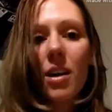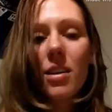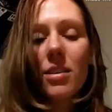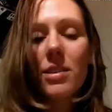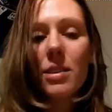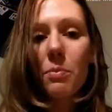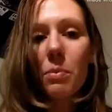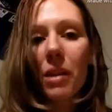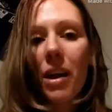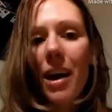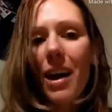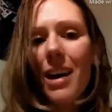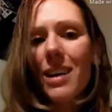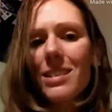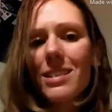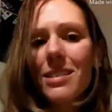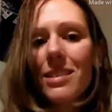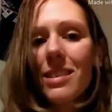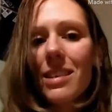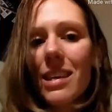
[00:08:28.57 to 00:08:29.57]

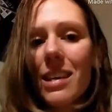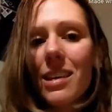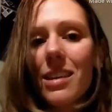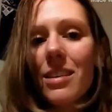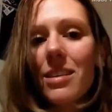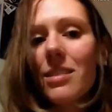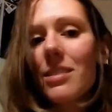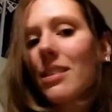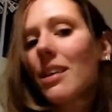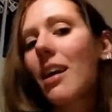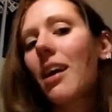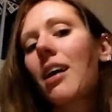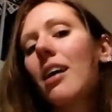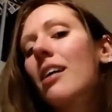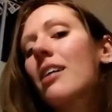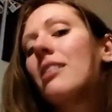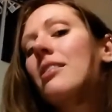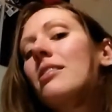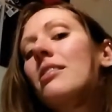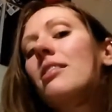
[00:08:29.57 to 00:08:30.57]
supplies and things,
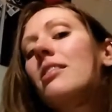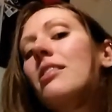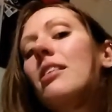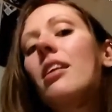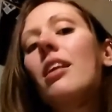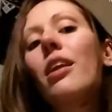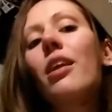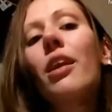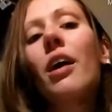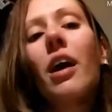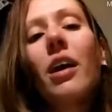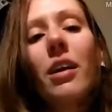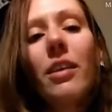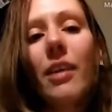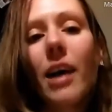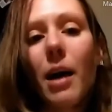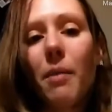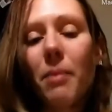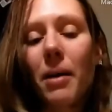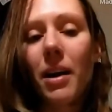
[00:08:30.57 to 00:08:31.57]
and none of
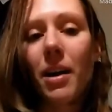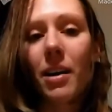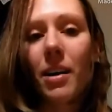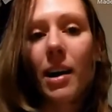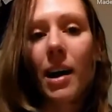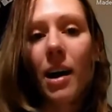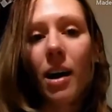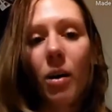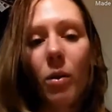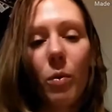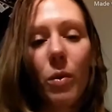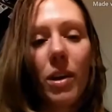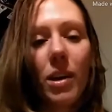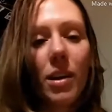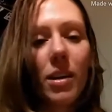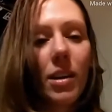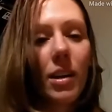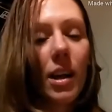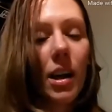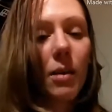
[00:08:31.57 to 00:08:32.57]
that panned out. We
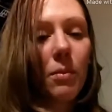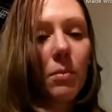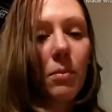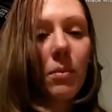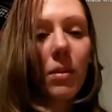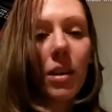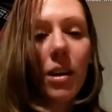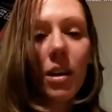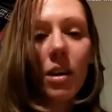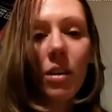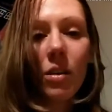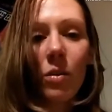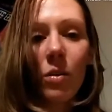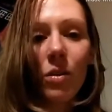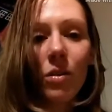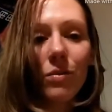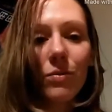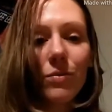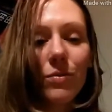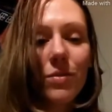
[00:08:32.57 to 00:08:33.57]
ended up
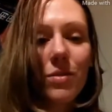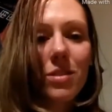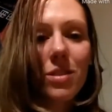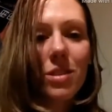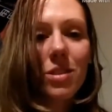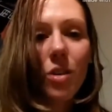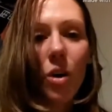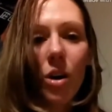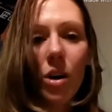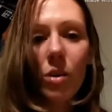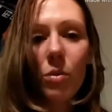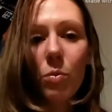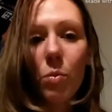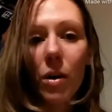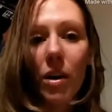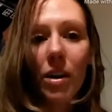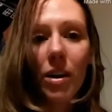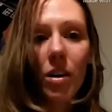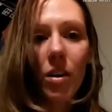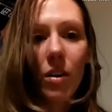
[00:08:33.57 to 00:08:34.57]
getting started
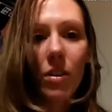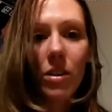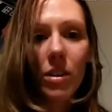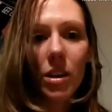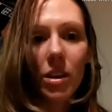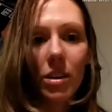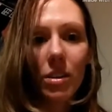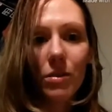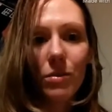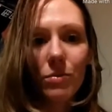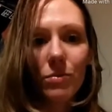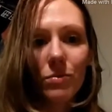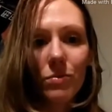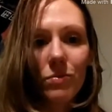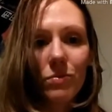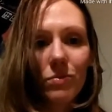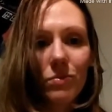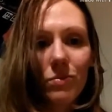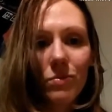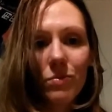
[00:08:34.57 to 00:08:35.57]
working on the
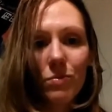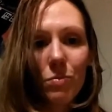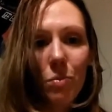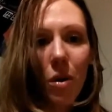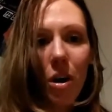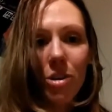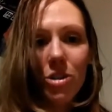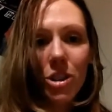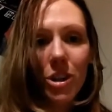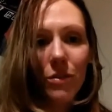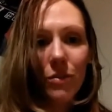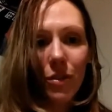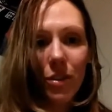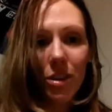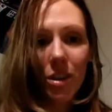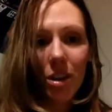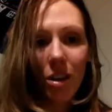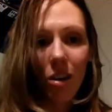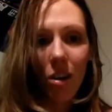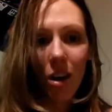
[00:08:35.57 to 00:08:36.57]
project for
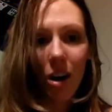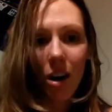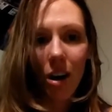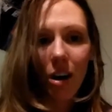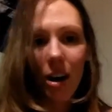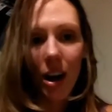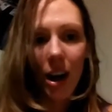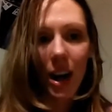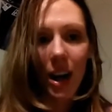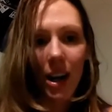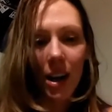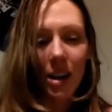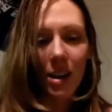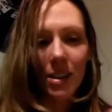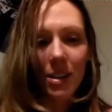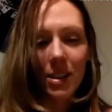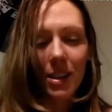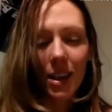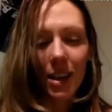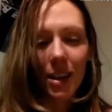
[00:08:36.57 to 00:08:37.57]
the yard,
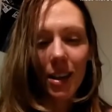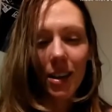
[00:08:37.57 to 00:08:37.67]
and